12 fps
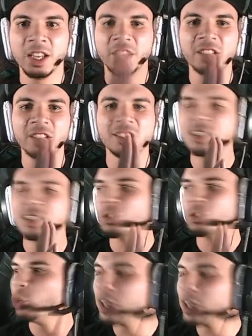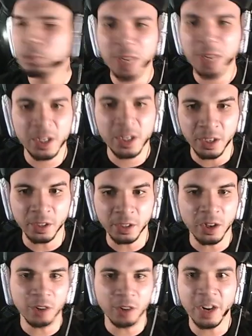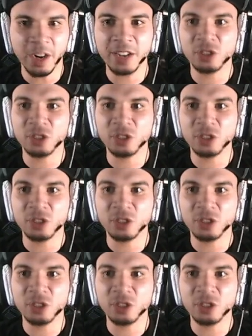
This is what I'm making. All right,